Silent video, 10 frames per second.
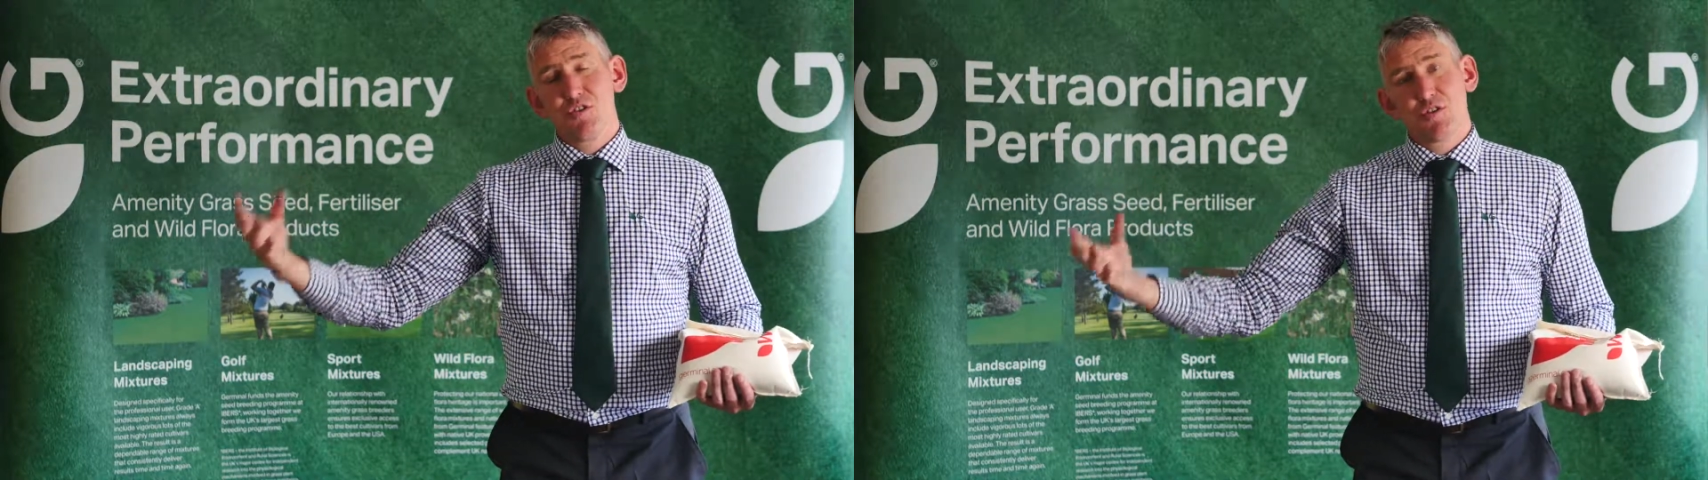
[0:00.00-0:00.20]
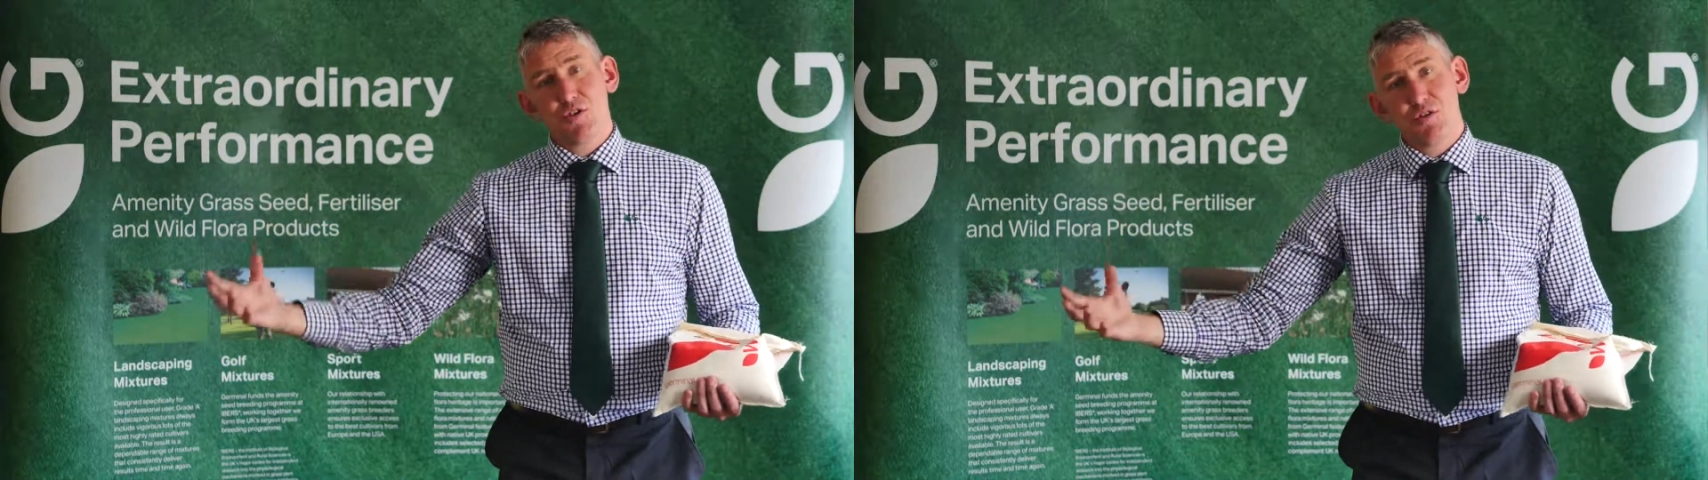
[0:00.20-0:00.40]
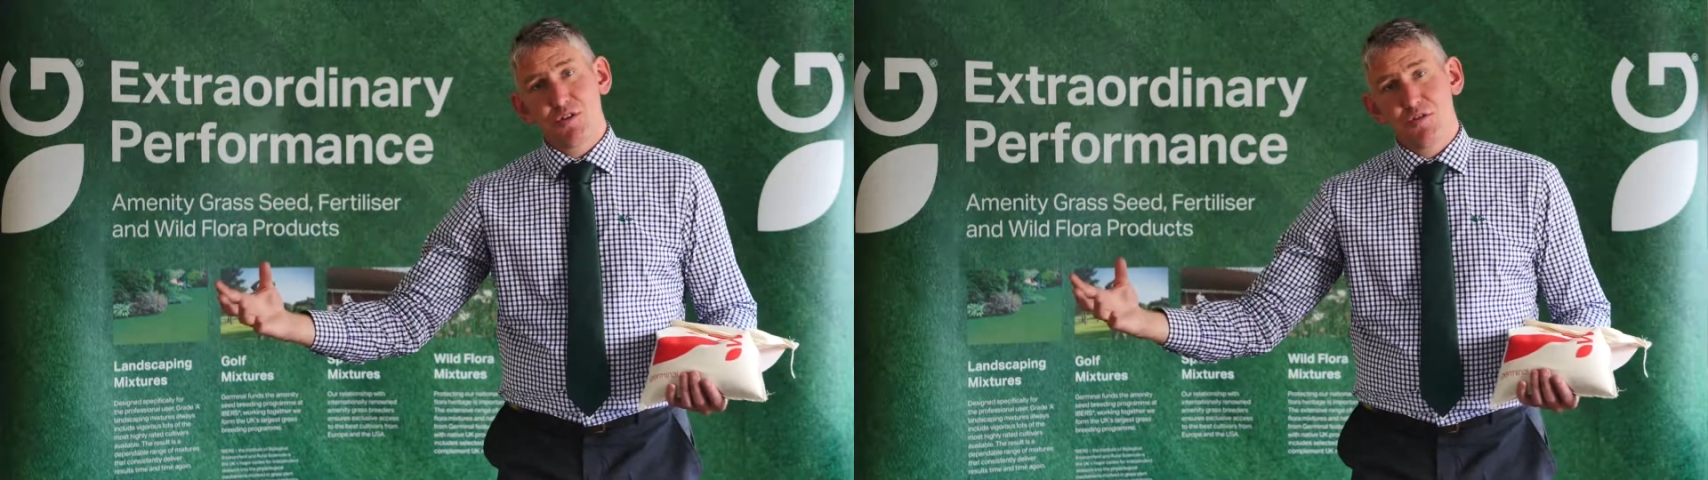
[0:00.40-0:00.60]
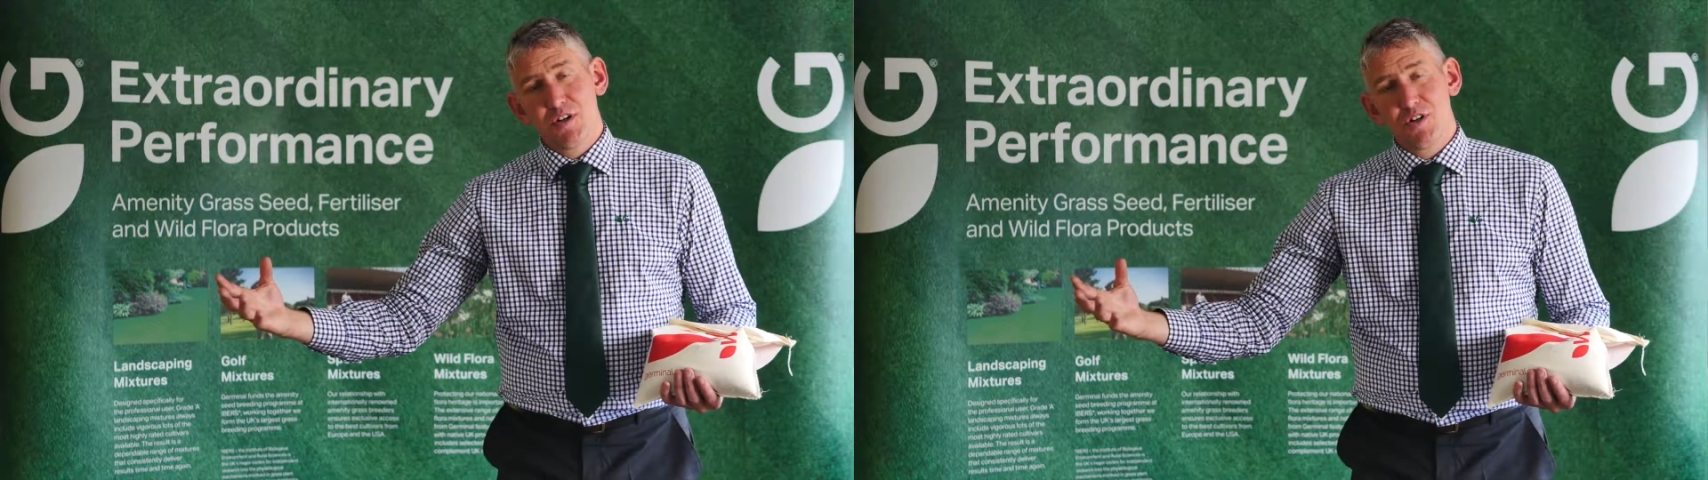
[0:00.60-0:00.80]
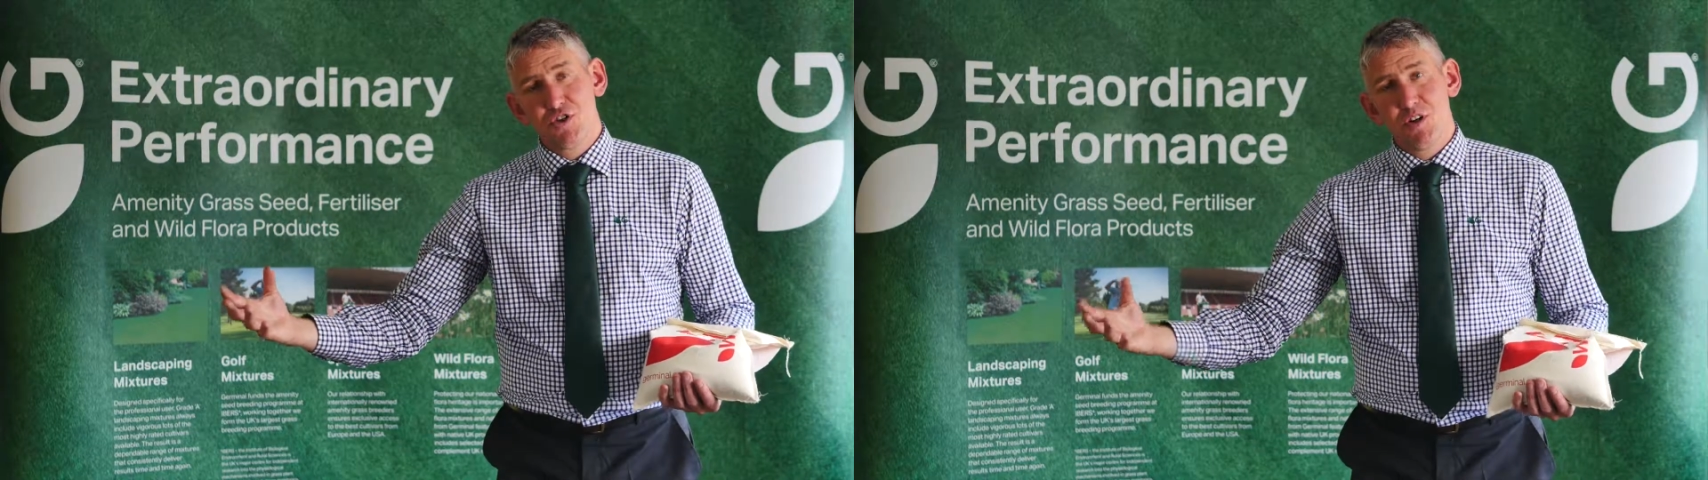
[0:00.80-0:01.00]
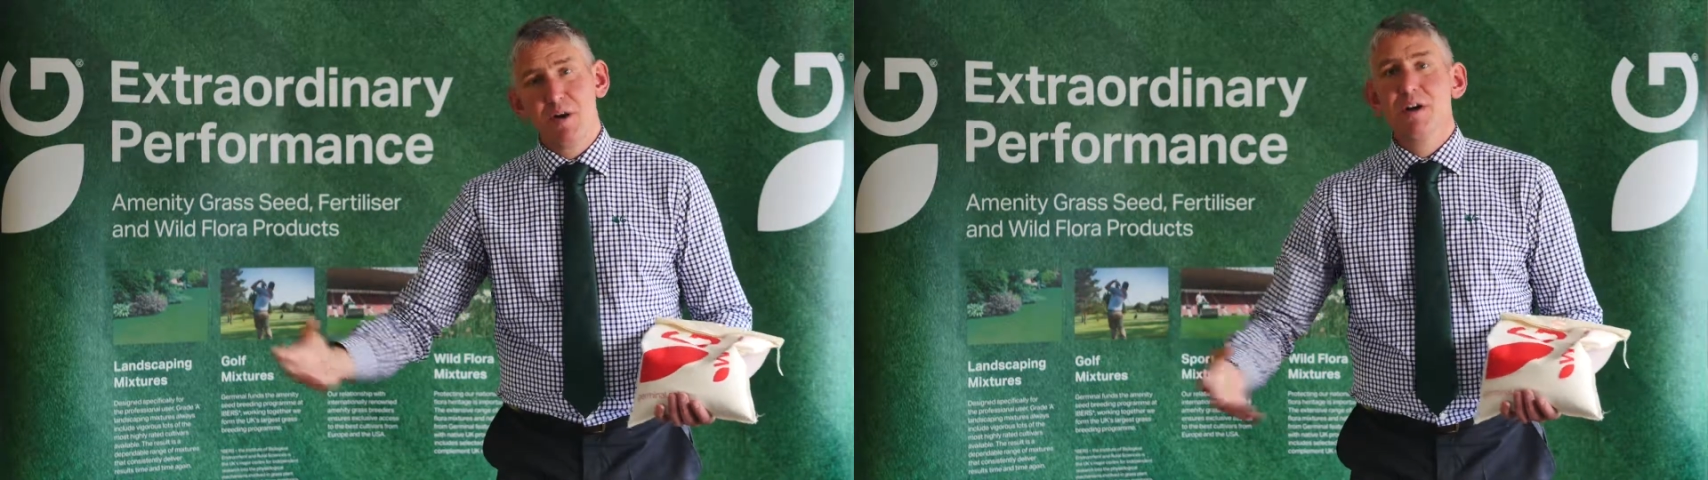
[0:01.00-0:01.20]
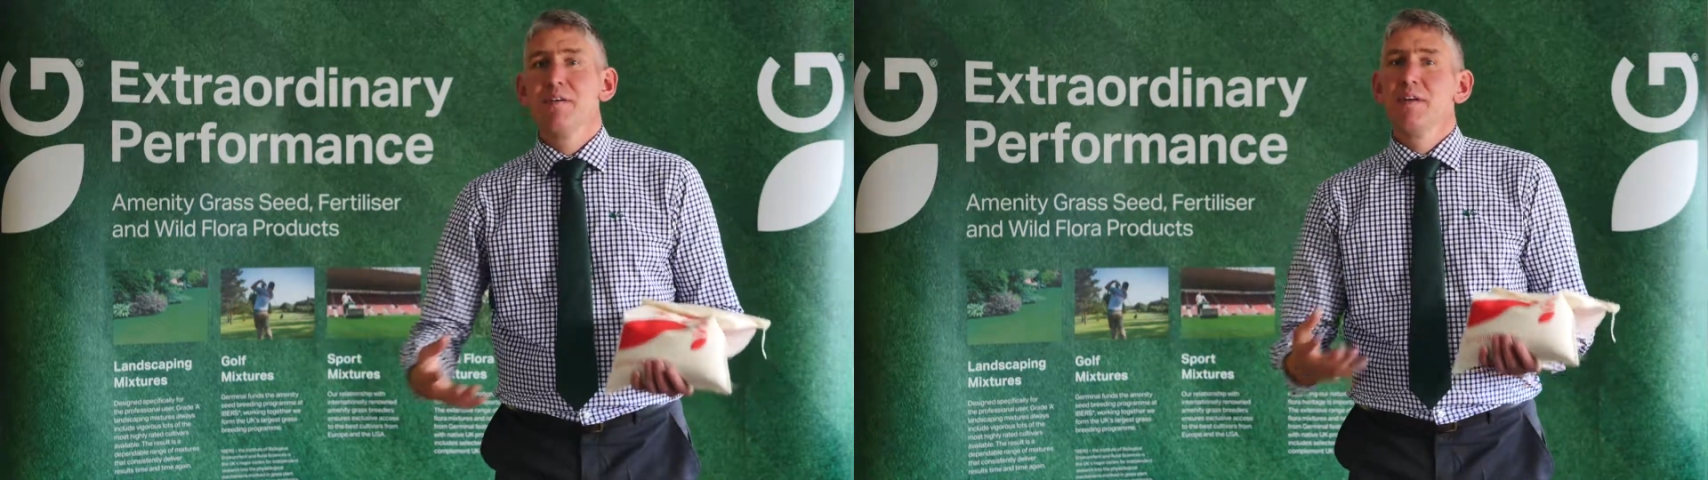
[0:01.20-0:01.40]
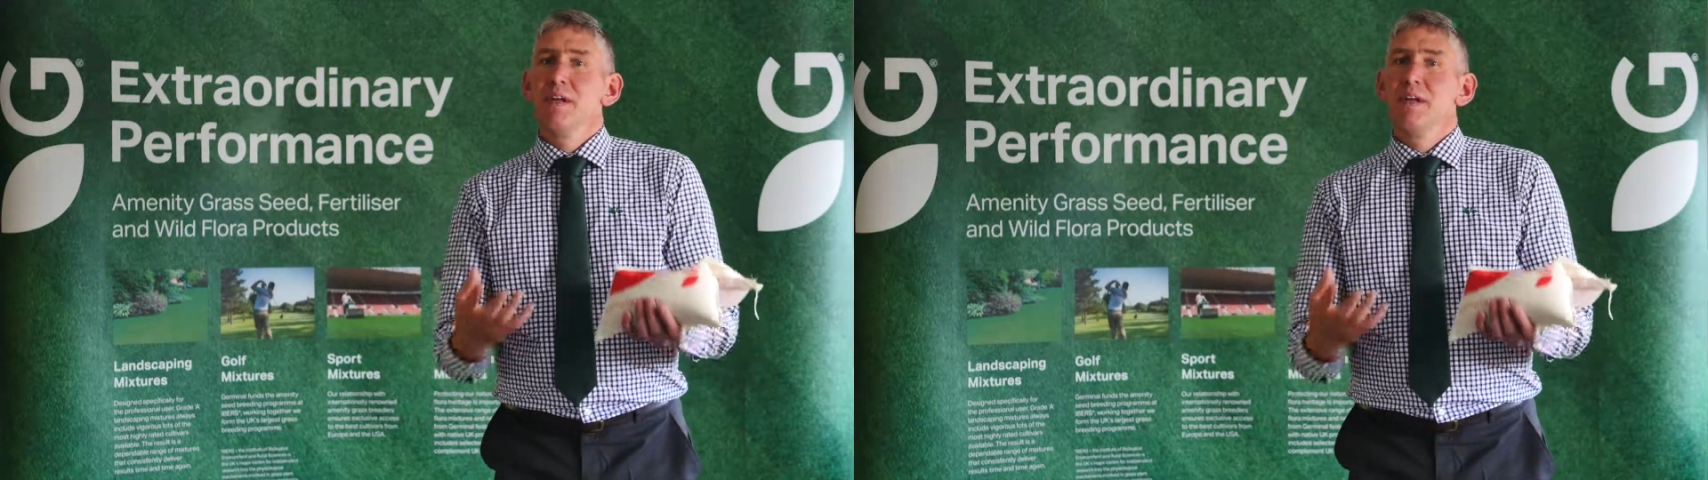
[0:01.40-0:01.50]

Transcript: across the first summer